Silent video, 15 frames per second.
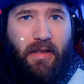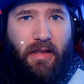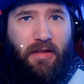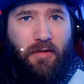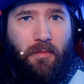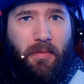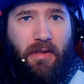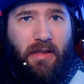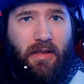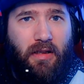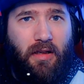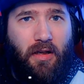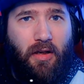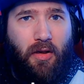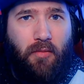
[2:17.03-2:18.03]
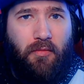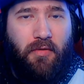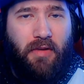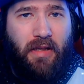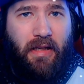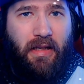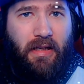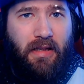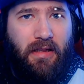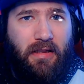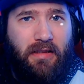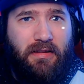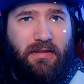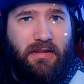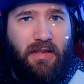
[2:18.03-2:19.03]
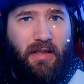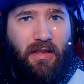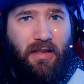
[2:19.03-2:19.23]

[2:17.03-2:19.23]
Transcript: it can be overlays,